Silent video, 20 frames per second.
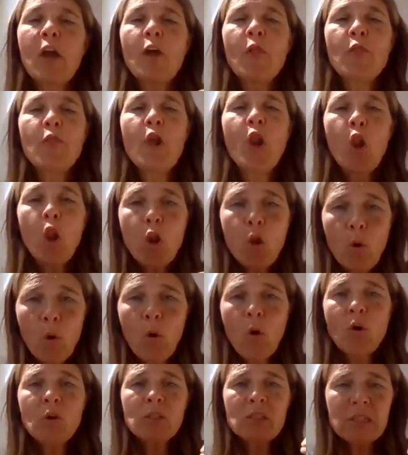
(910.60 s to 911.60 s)
The
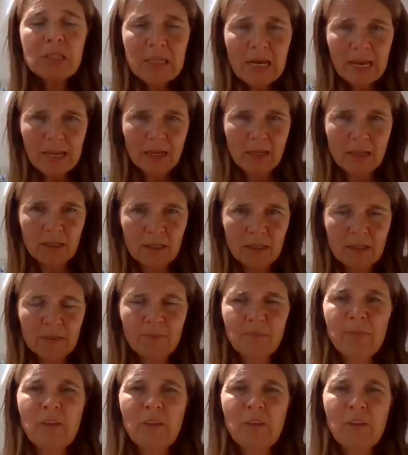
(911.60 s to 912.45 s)
law states